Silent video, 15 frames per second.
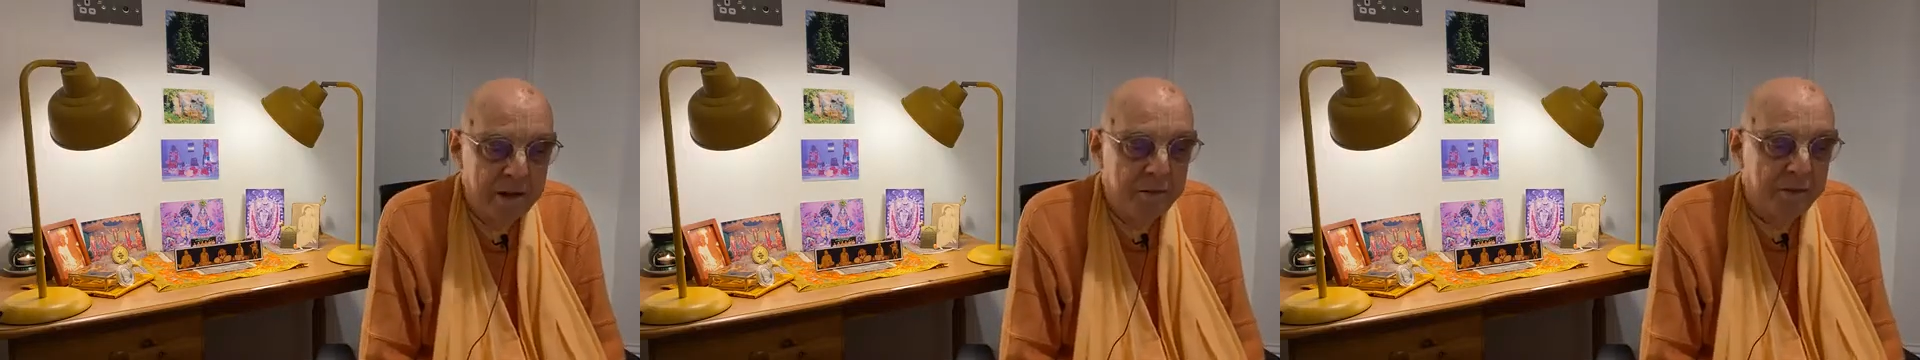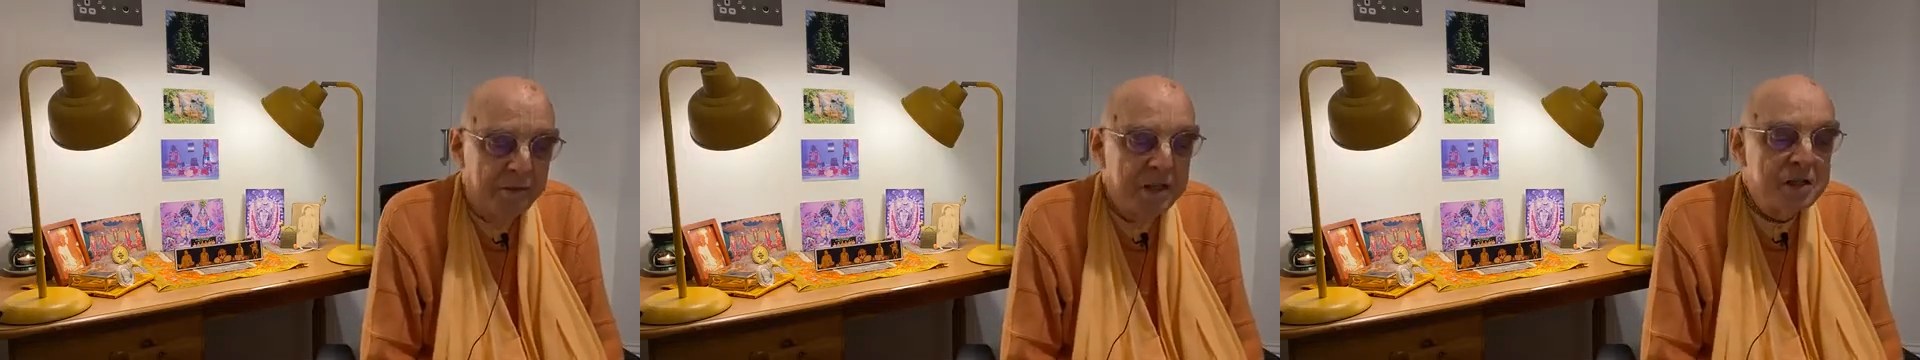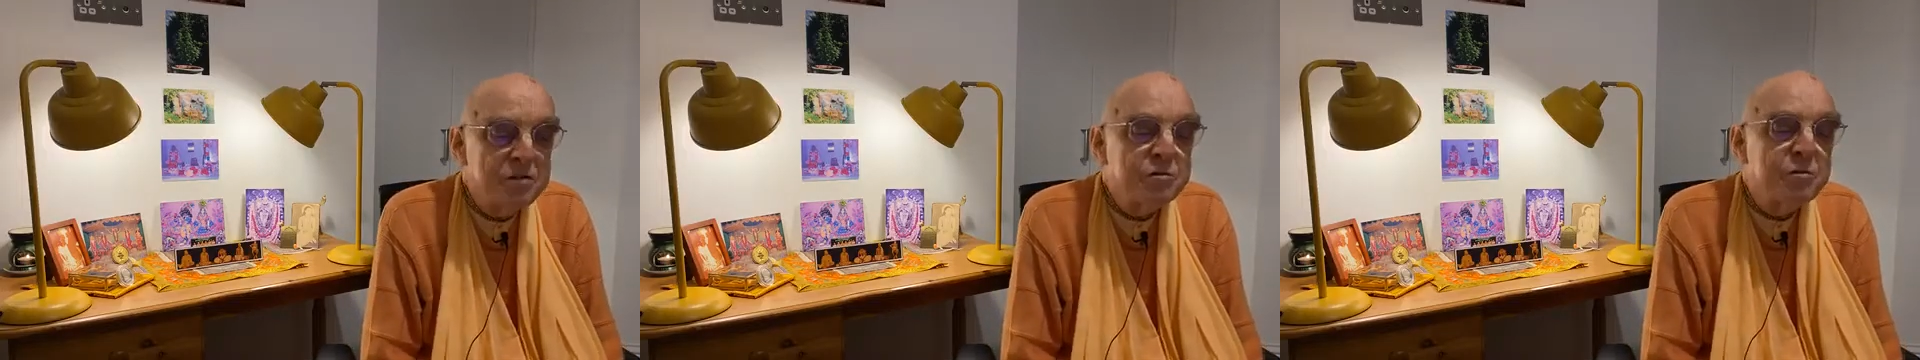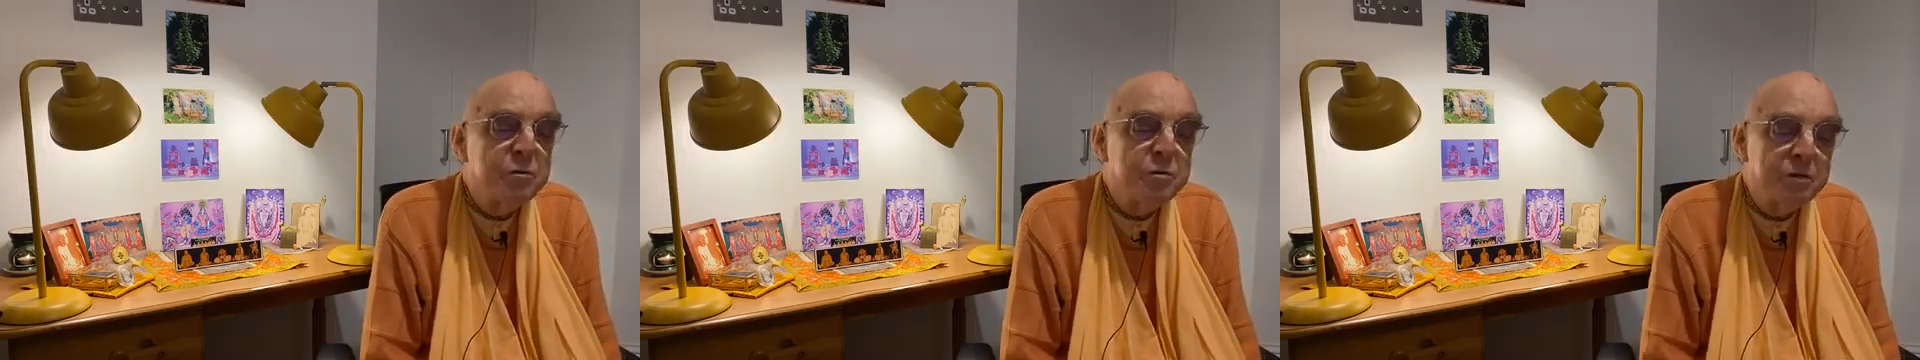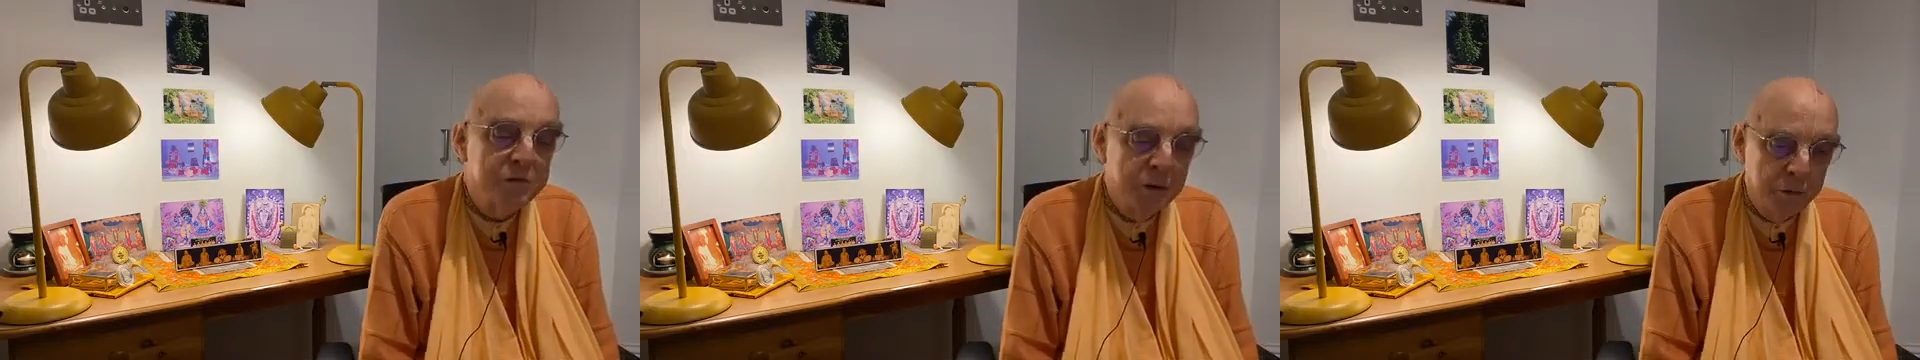these two
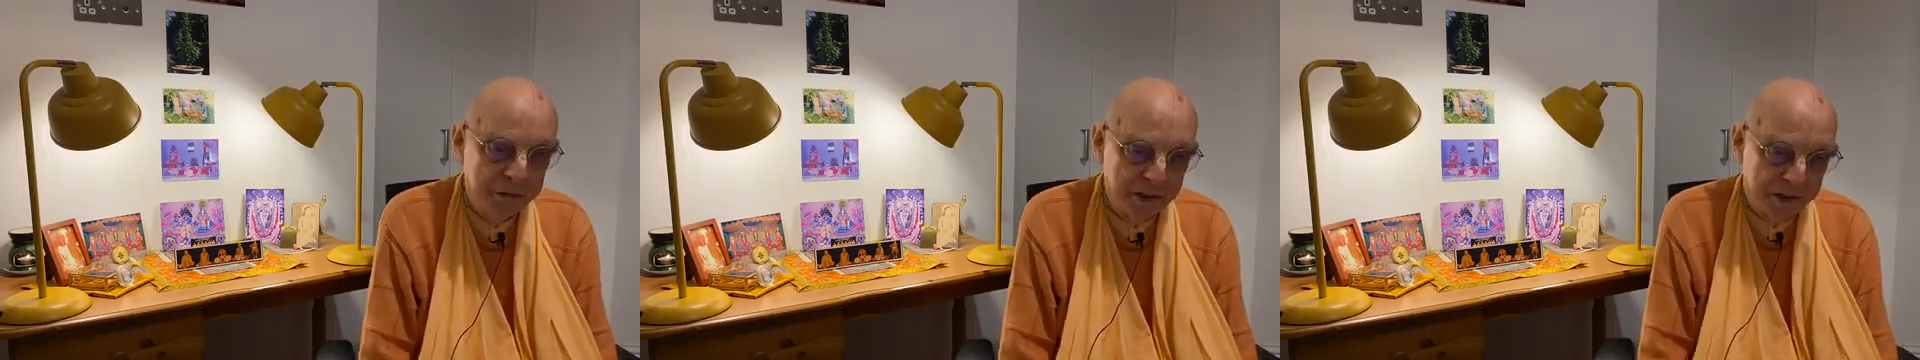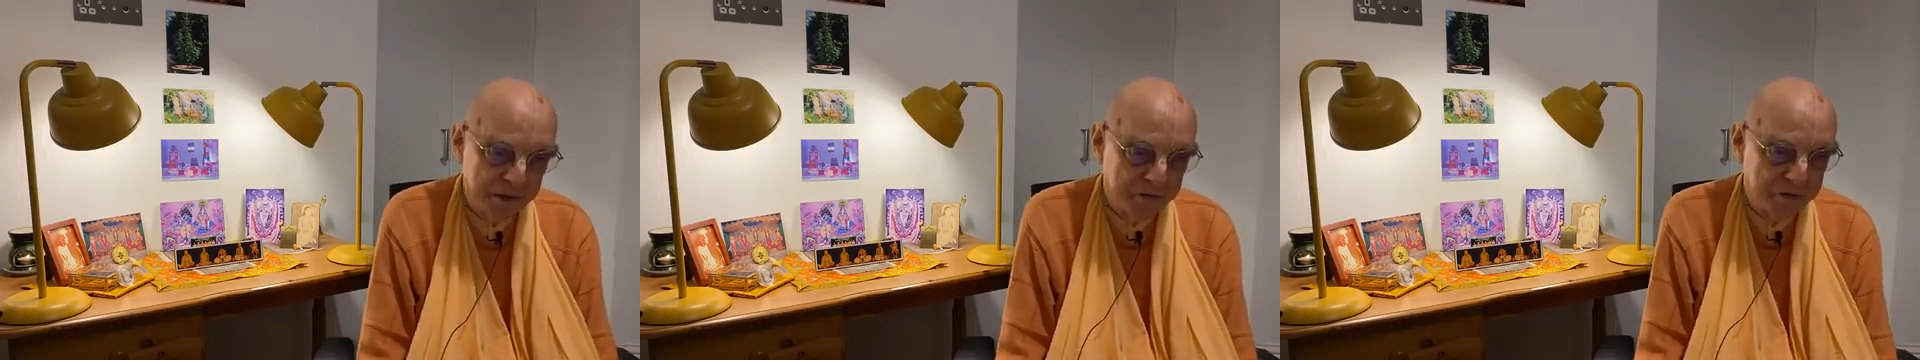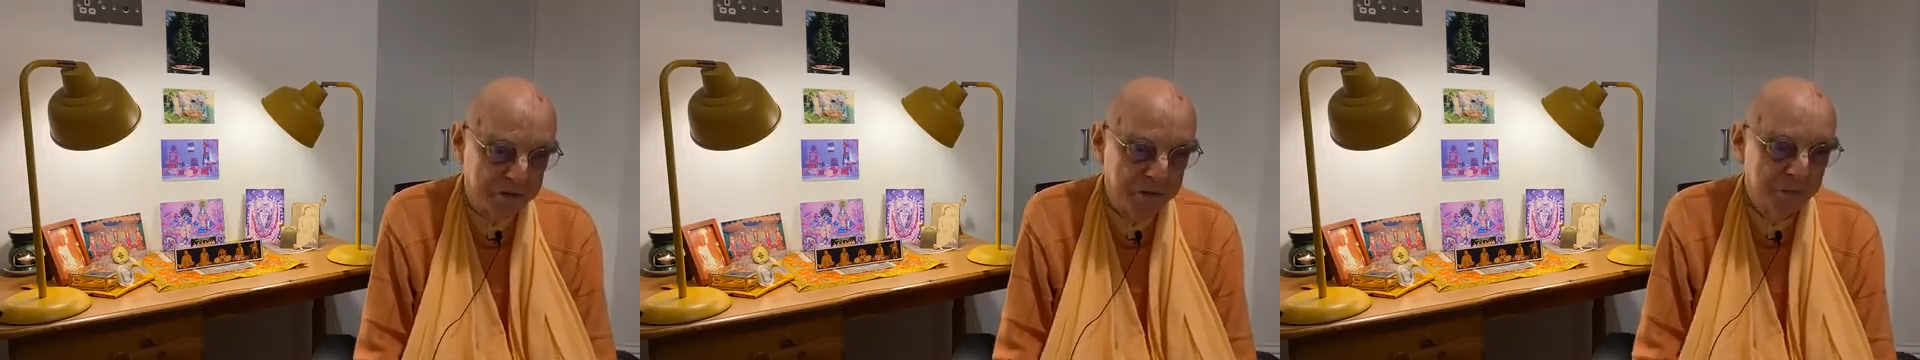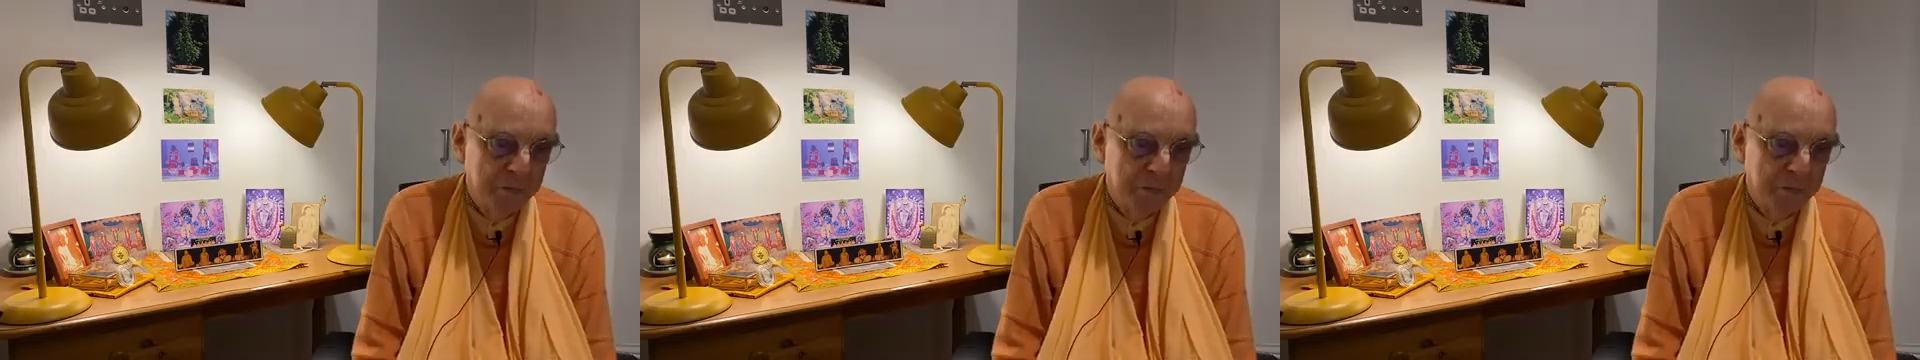devotees,